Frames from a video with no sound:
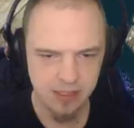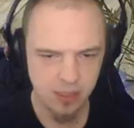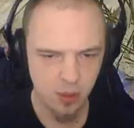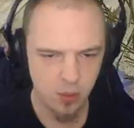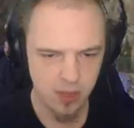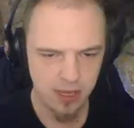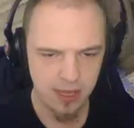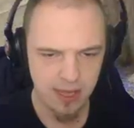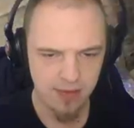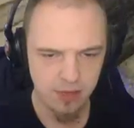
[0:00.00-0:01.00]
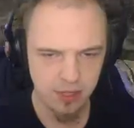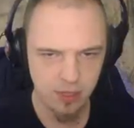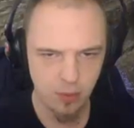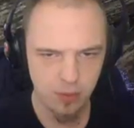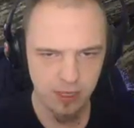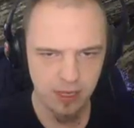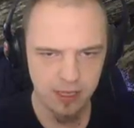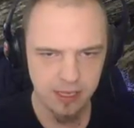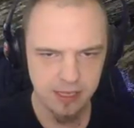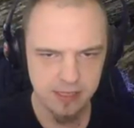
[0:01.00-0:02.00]
Let's go uh, have a look at what we
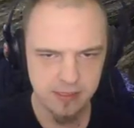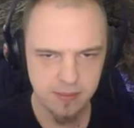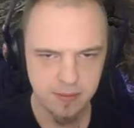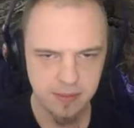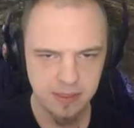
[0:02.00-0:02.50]
got, I guess.